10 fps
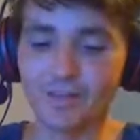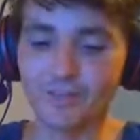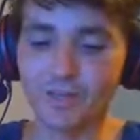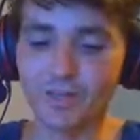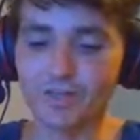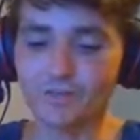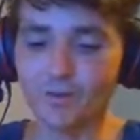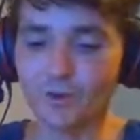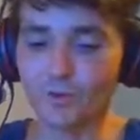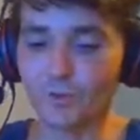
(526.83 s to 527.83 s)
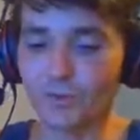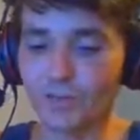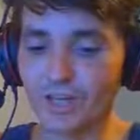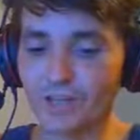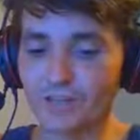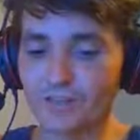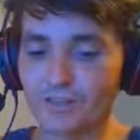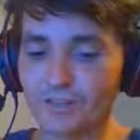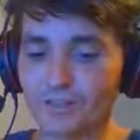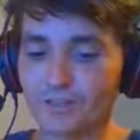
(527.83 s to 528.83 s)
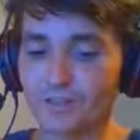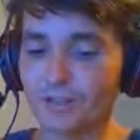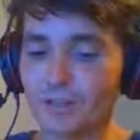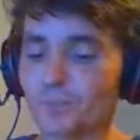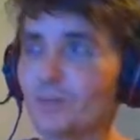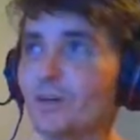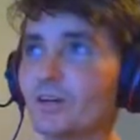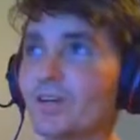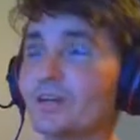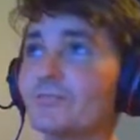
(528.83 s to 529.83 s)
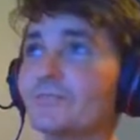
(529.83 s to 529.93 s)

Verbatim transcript: piece of opal had this little chip on it.